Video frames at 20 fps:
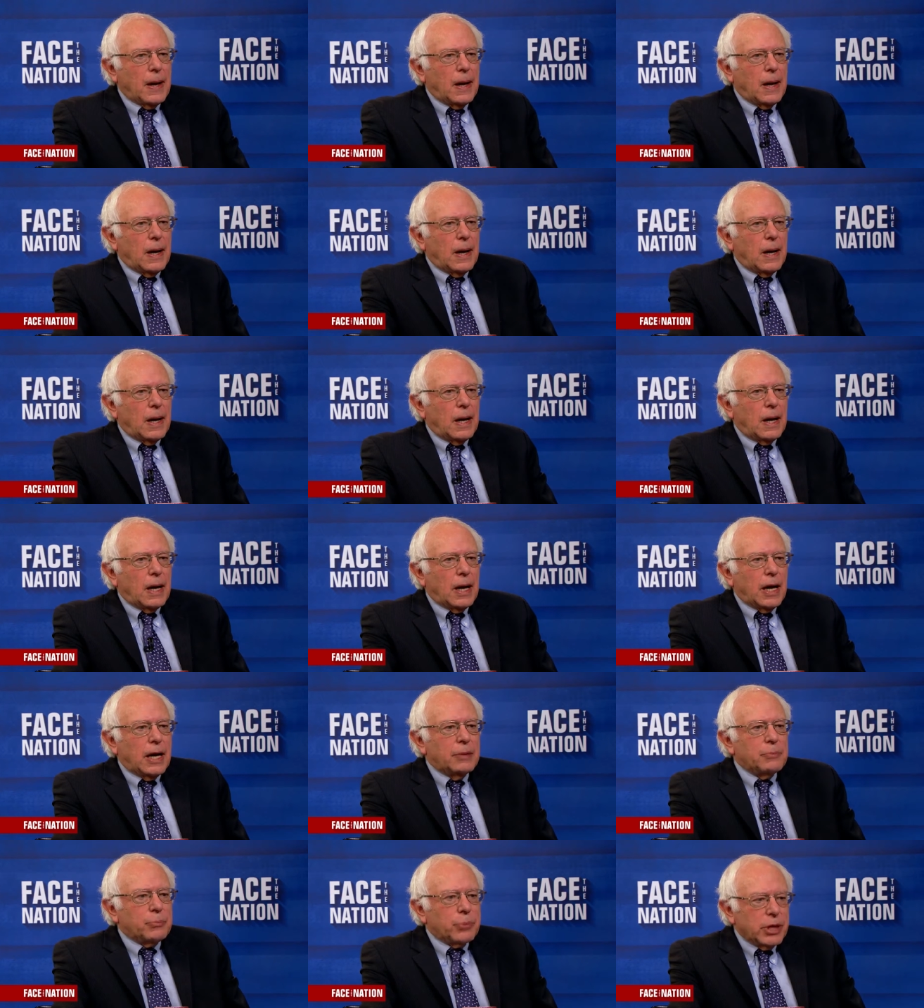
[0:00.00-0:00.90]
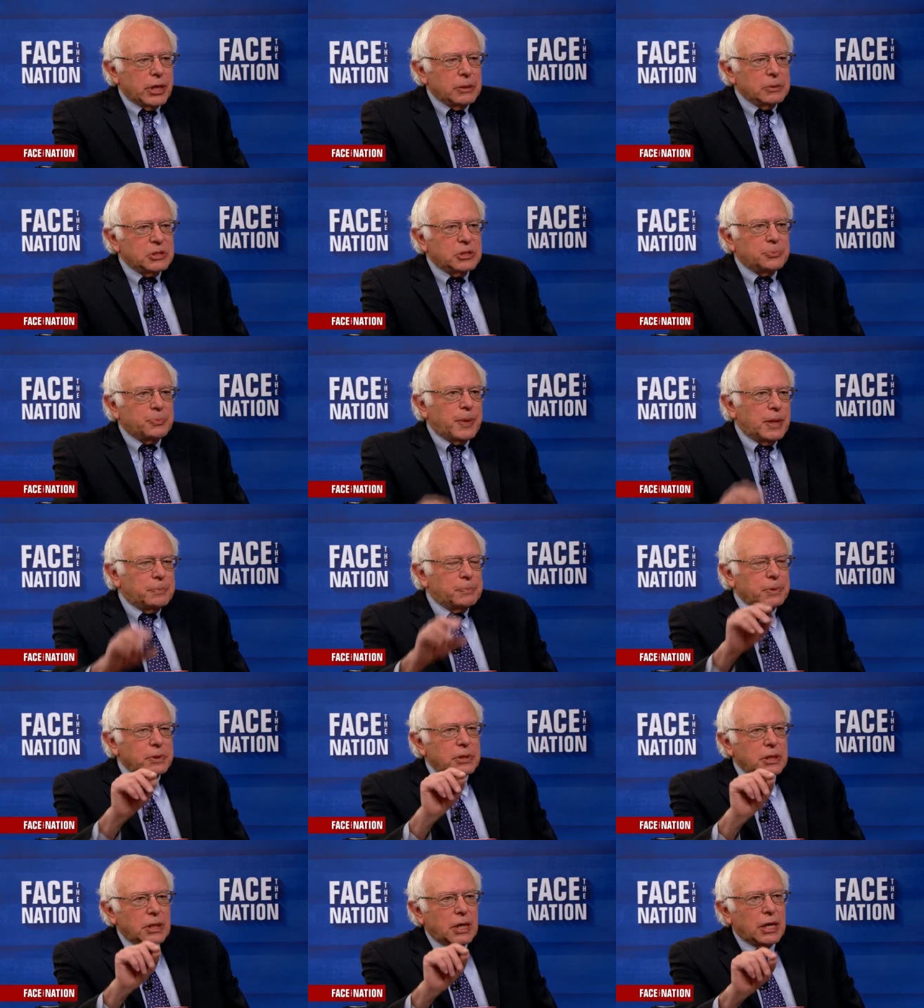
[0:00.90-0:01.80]
uh, and brings
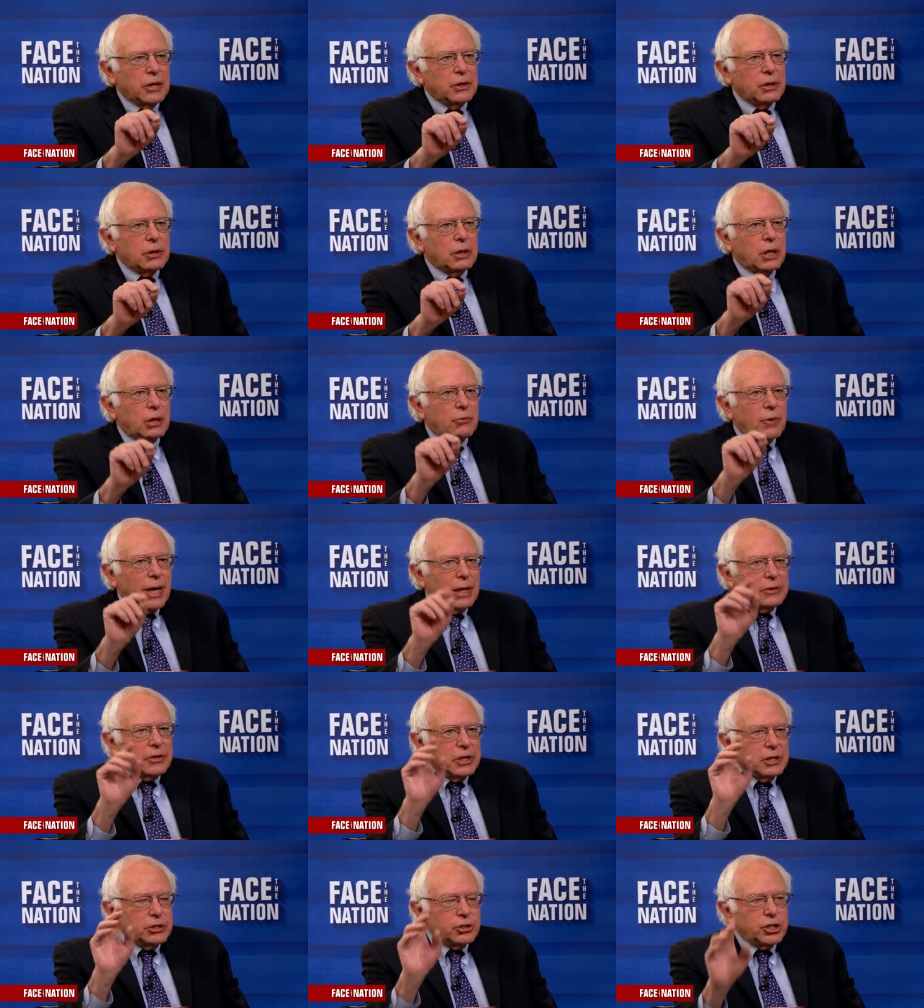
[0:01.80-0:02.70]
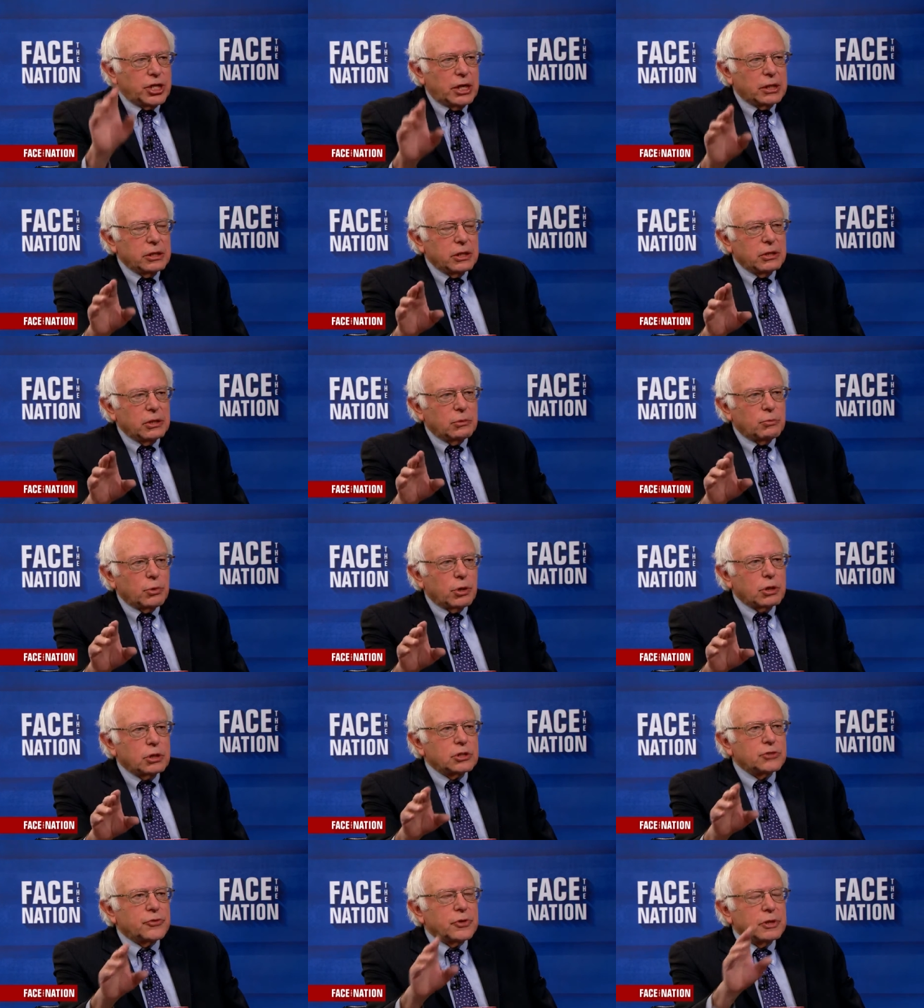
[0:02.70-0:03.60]
people together around an agenda that
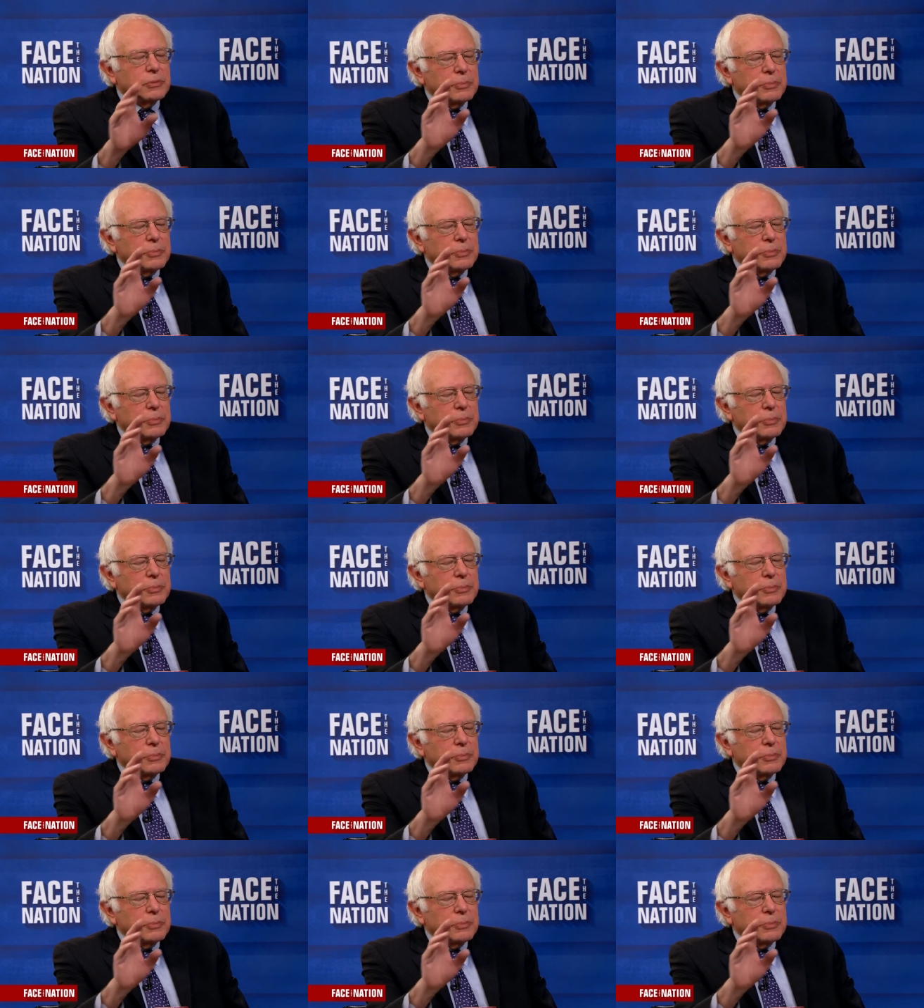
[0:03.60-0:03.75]
works for the